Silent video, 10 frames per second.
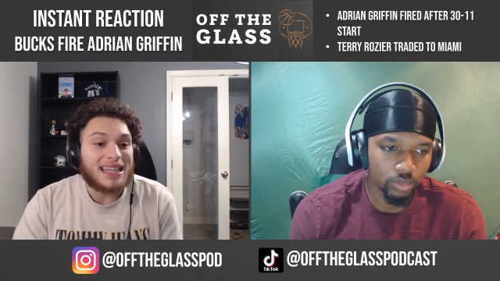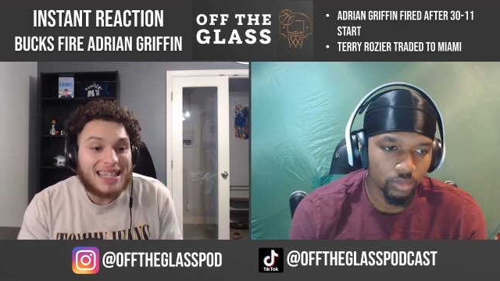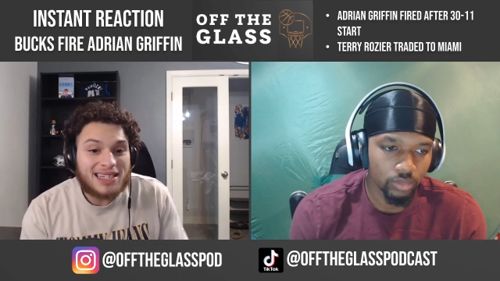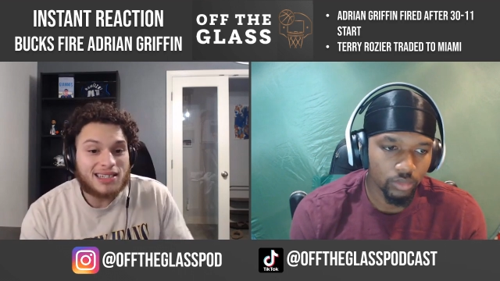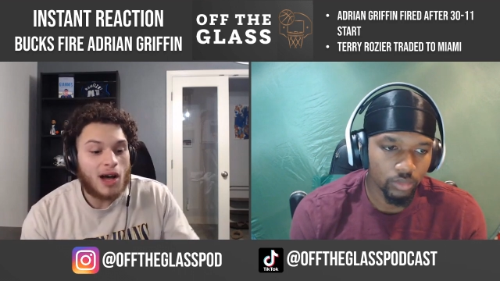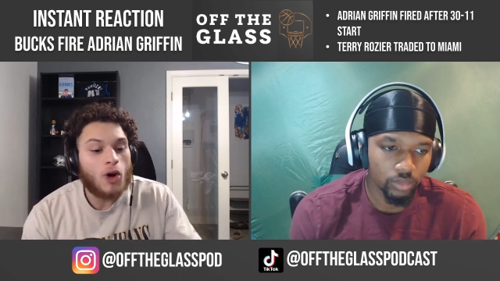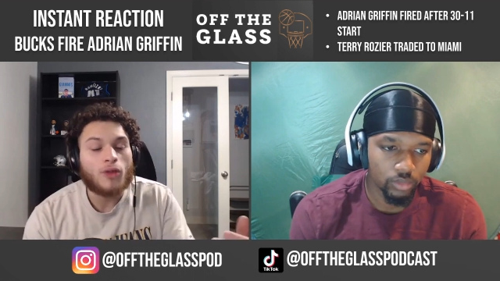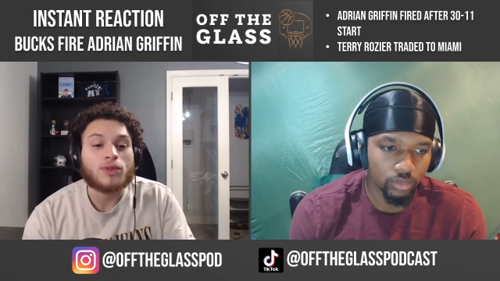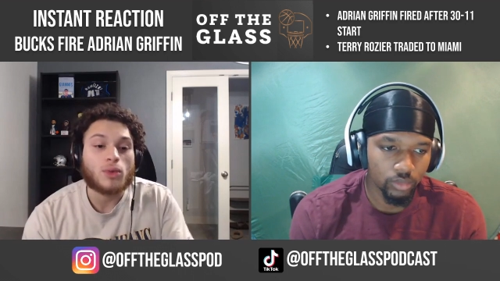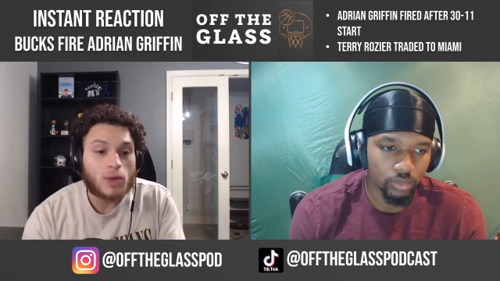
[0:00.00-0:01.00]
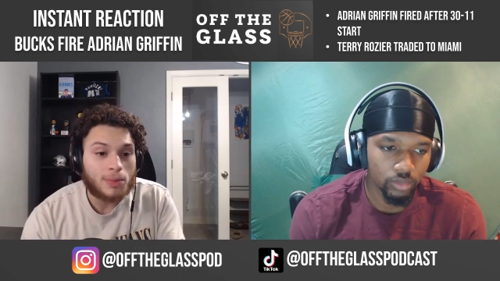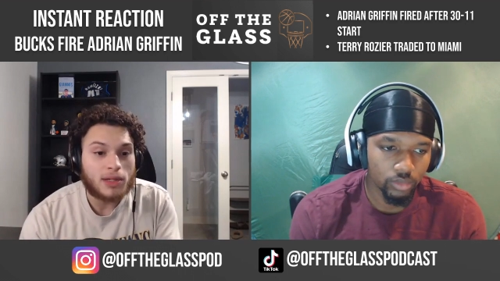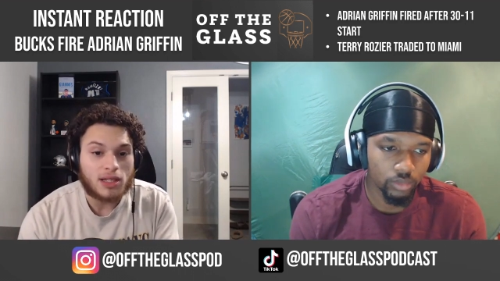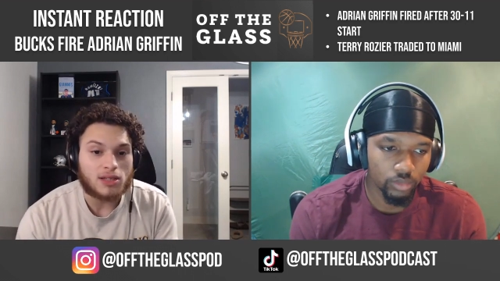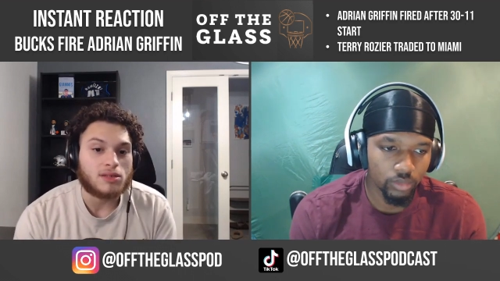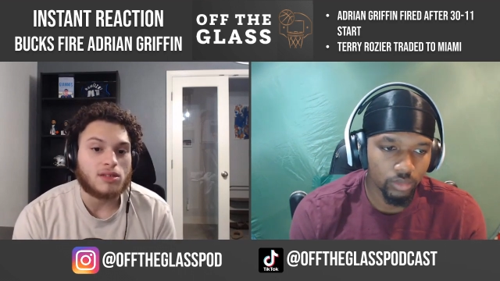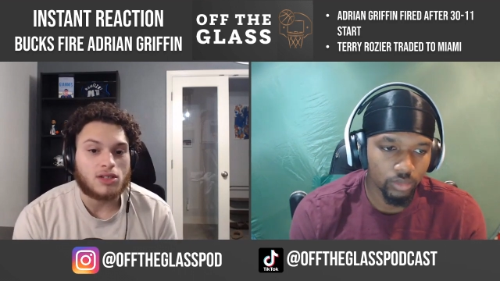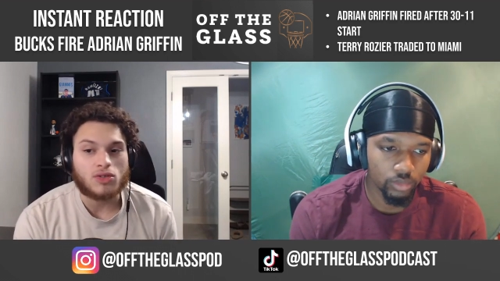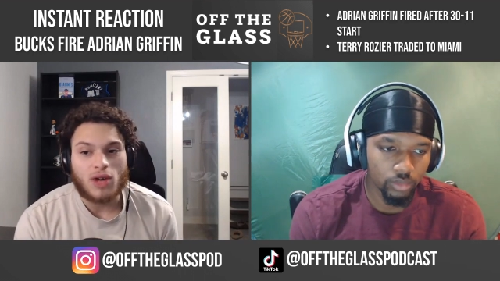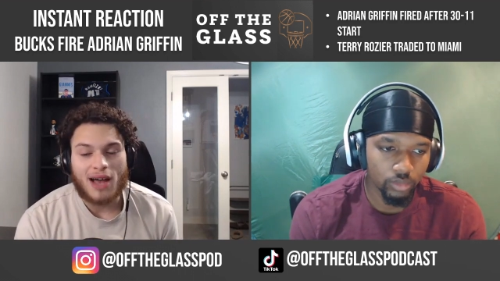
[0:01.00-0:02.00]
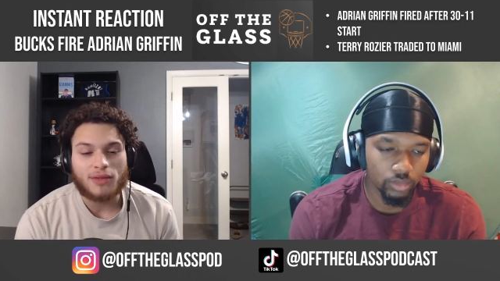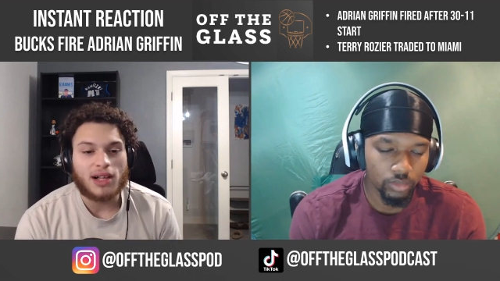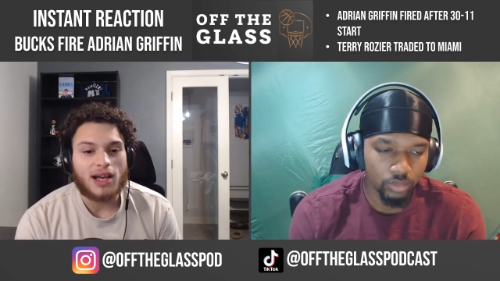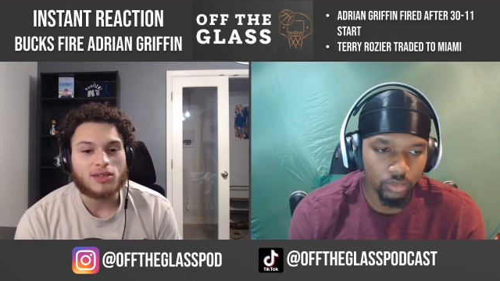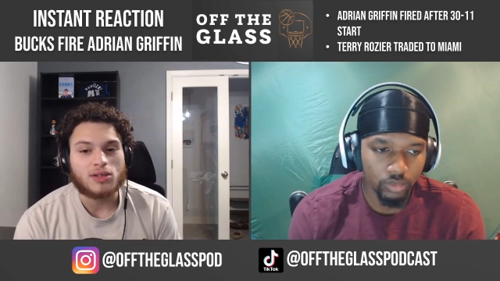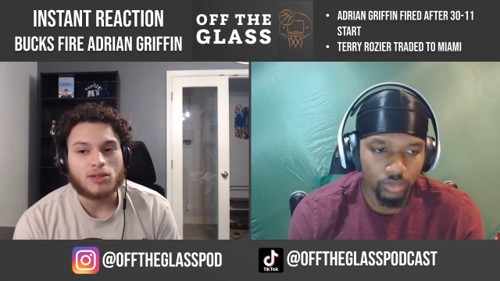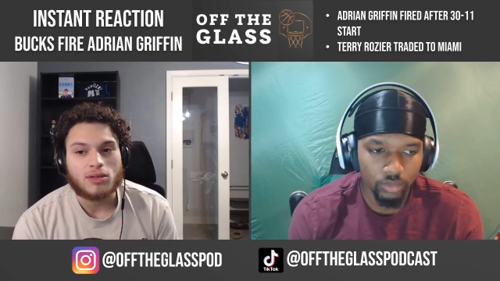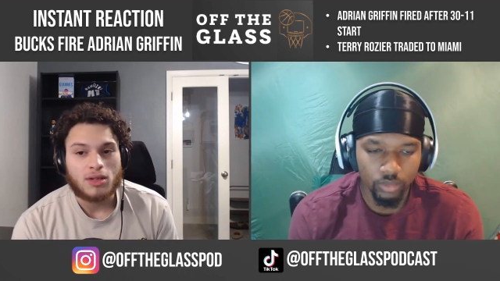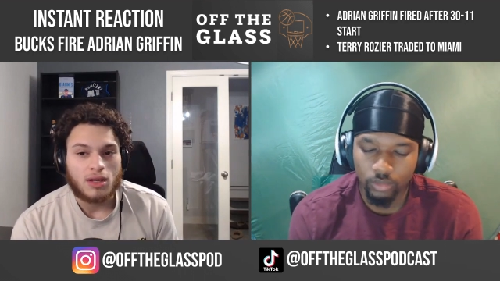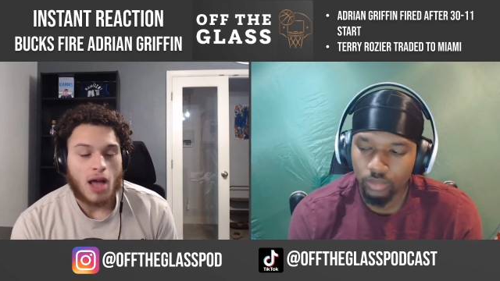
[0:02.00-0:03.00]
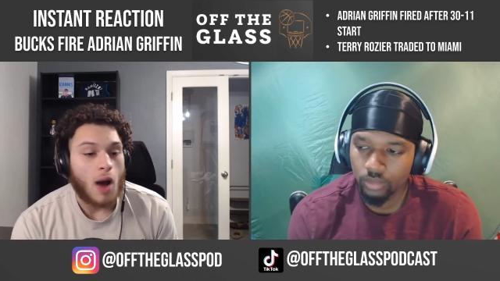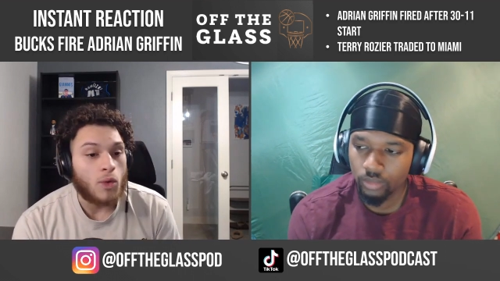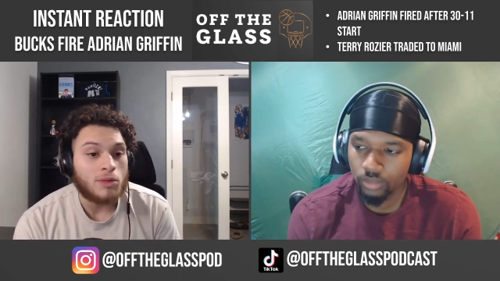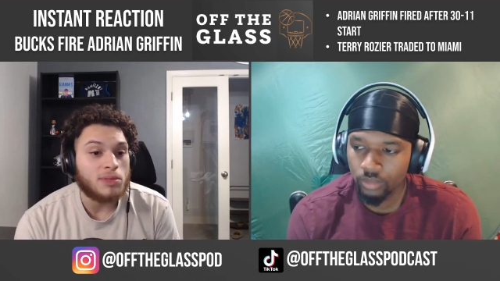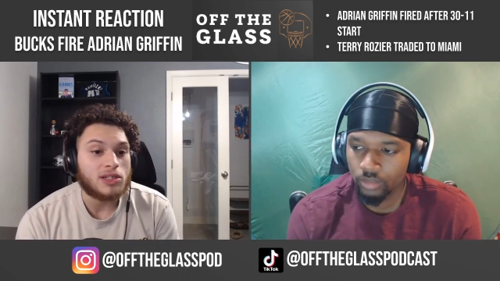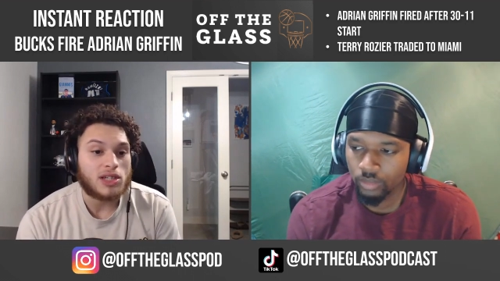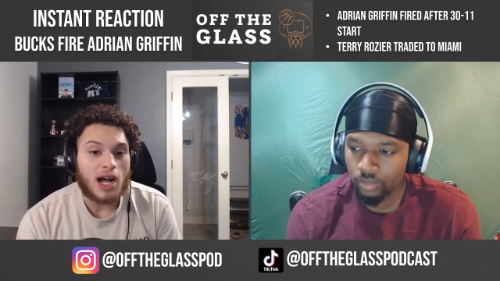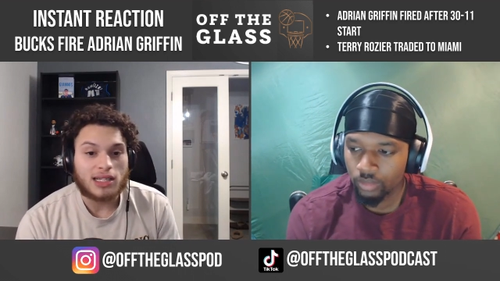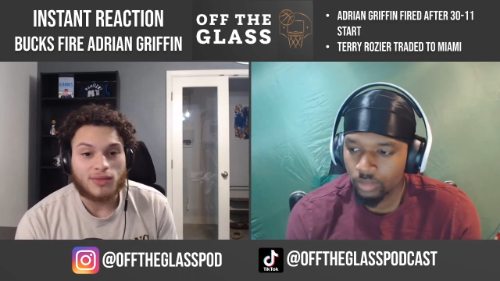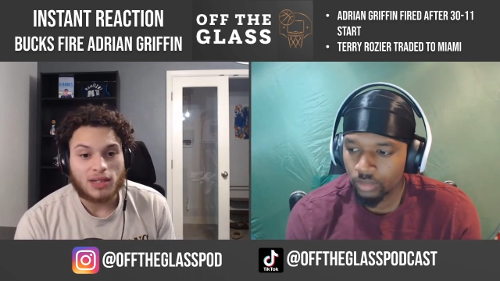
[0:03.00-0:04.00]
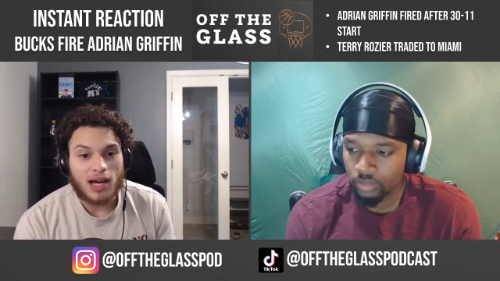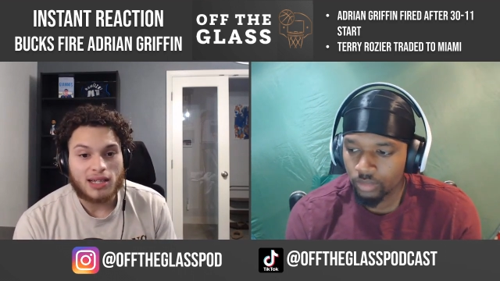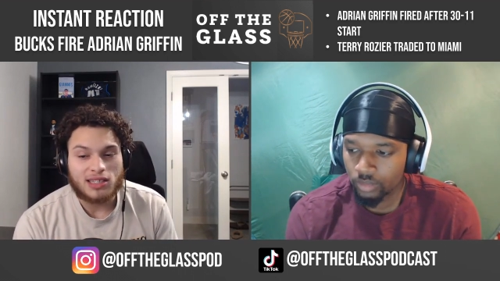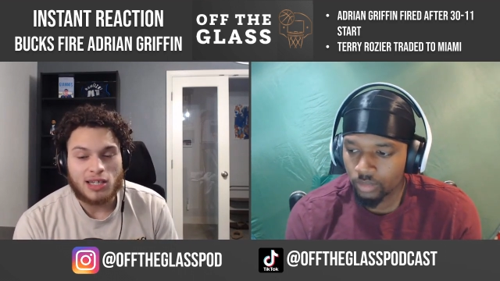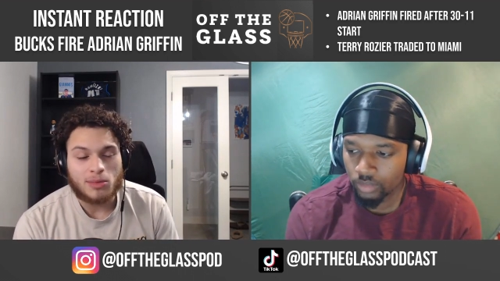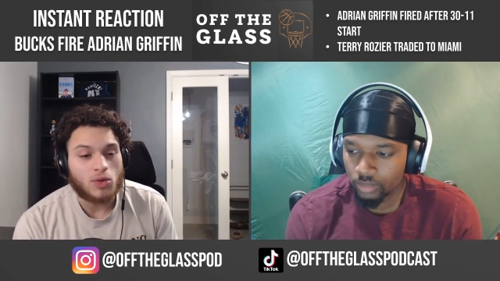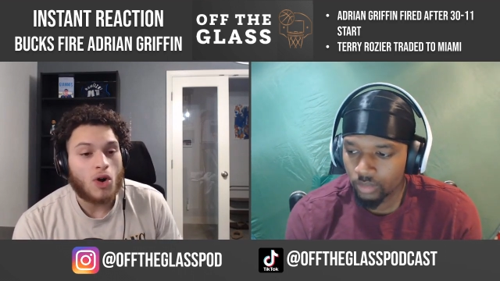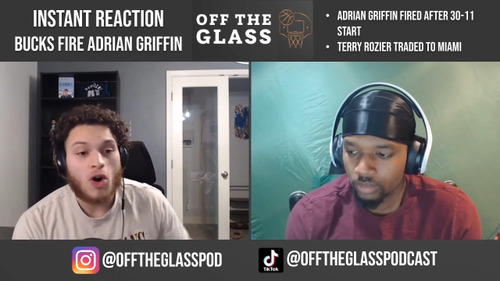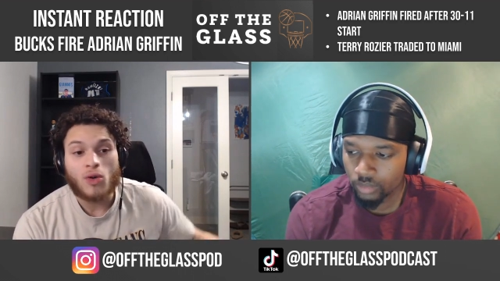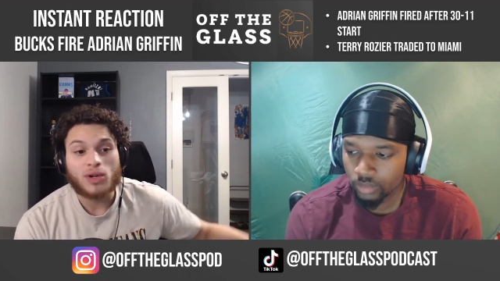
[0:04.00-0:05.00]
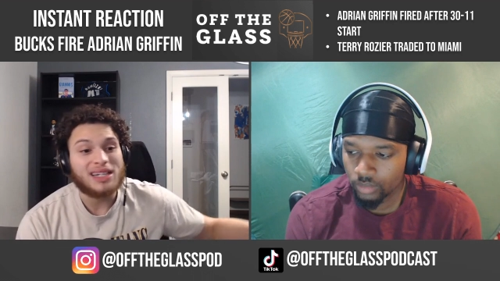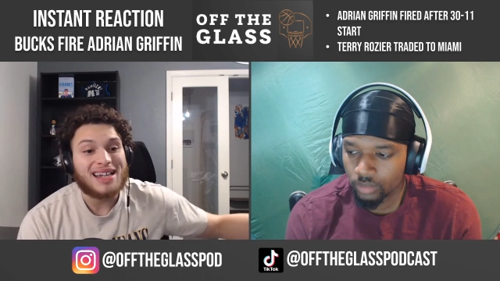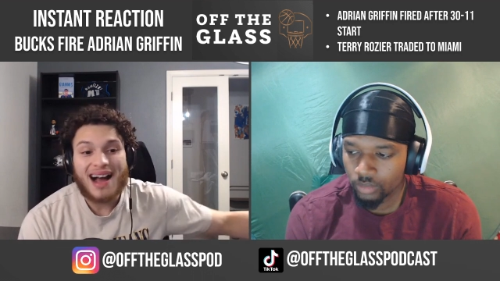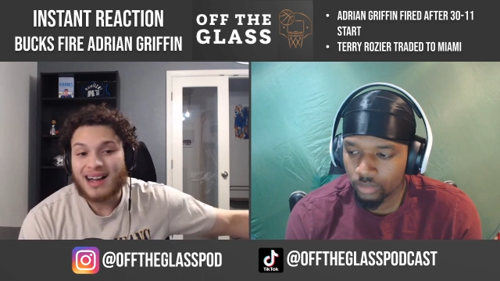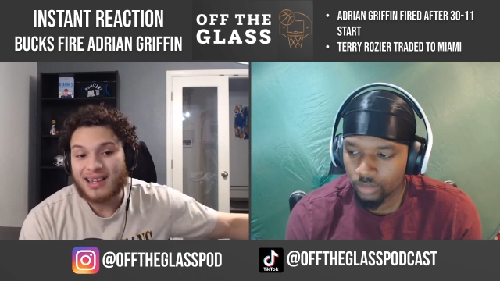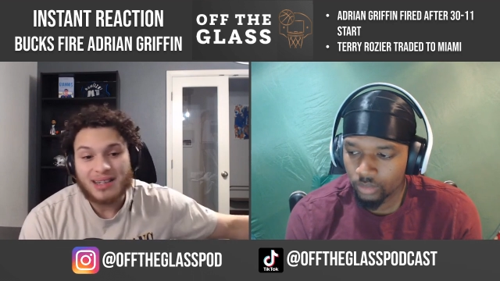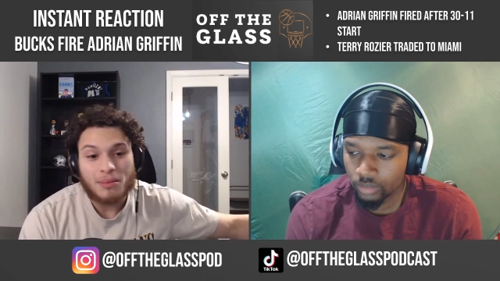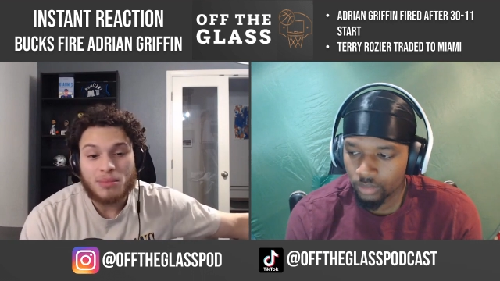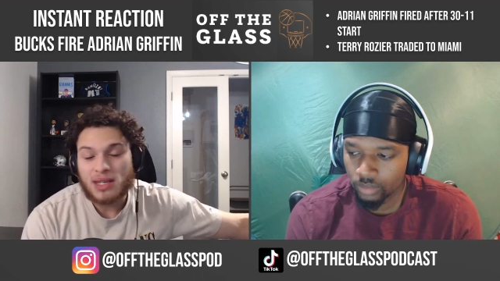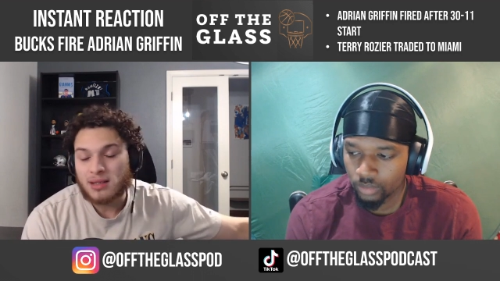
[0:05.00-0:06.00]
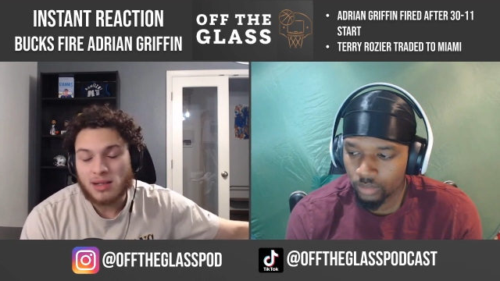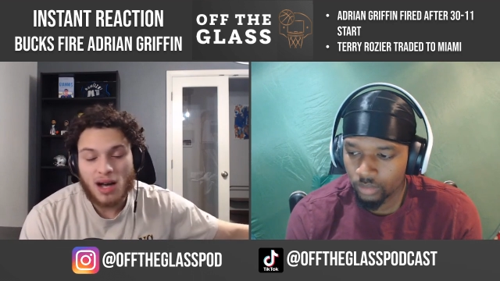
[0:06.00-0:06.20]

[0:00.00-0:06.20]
Speaker 1: at least not off the rip in this this draft class. So I wouldn't be shocked if a lot of teams who are already not going to be in the